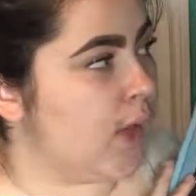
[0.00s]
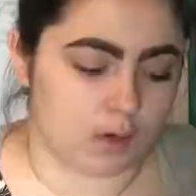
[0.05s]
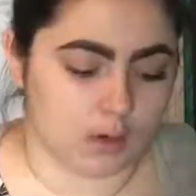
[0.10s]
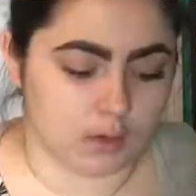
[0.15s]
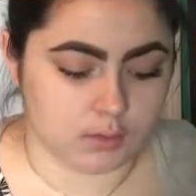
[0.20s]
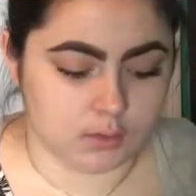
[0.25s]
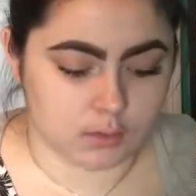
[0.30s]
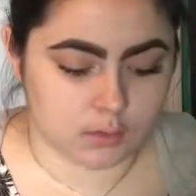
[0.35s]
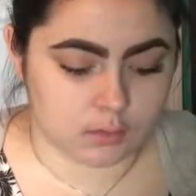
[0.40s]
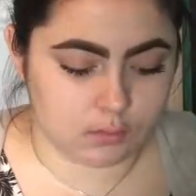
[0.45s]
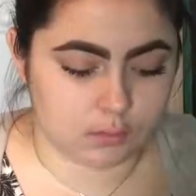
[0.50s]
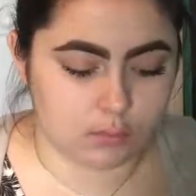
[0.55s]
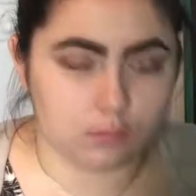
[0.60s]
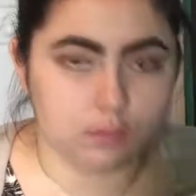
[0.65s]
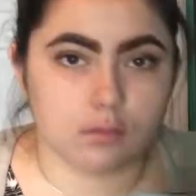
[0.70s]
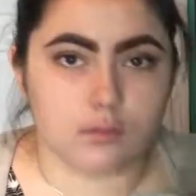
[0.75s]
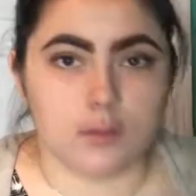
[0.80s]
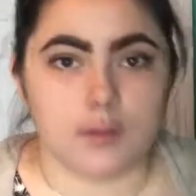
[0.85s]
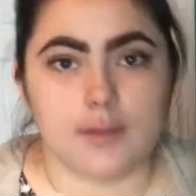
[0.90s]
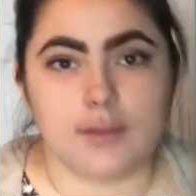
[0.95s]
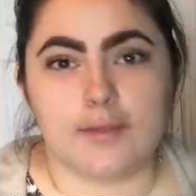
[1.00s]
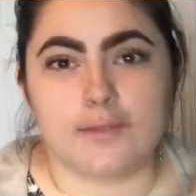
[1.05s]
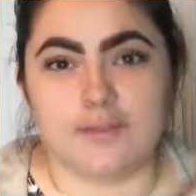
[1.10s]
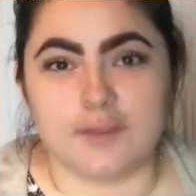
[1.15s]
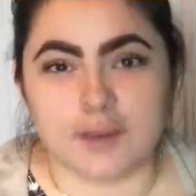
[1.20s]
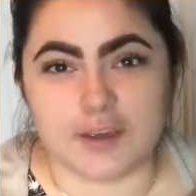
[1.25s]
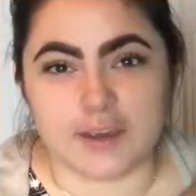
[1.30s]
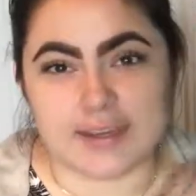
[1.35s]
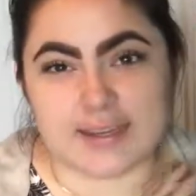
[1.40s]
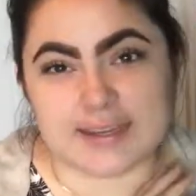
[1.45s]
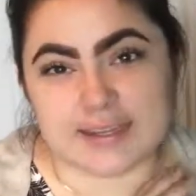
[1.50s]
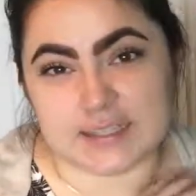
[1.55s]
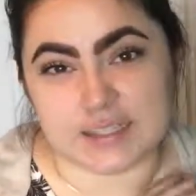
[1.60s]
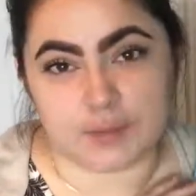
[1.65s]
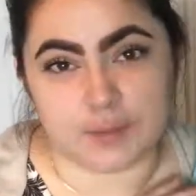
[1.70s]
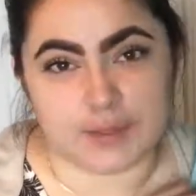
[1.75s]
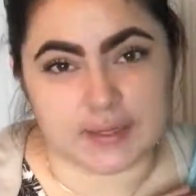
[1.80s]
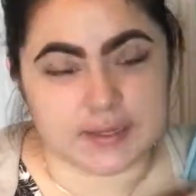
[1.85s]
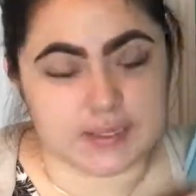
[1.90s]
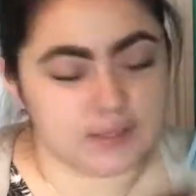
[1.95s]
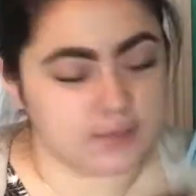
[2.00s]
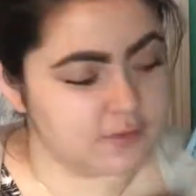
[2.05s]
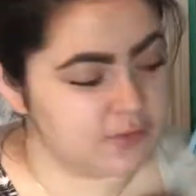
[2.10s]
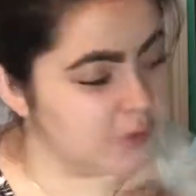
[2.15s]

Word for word: They're also very expensive,